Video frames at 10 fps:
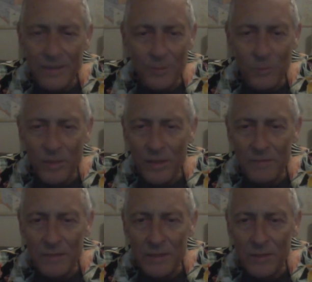or
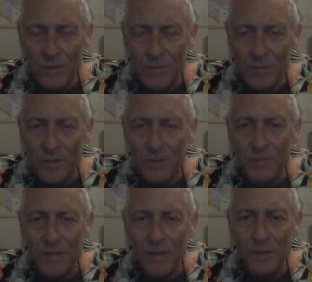whatever he calls
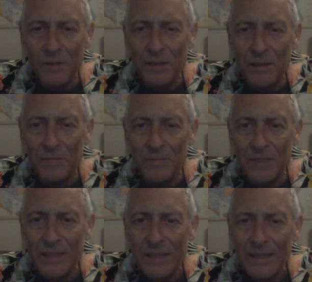himself now,
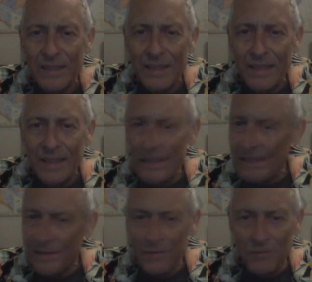
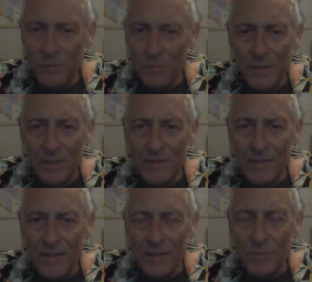he threw big
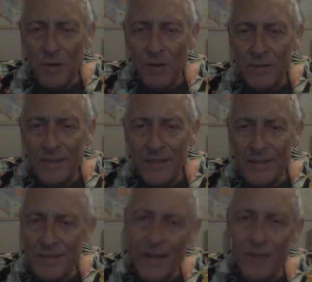sex parties at
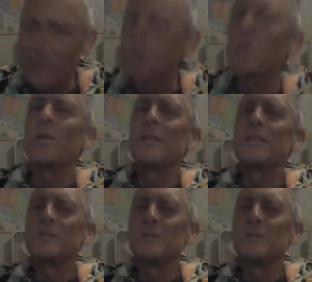his house, according to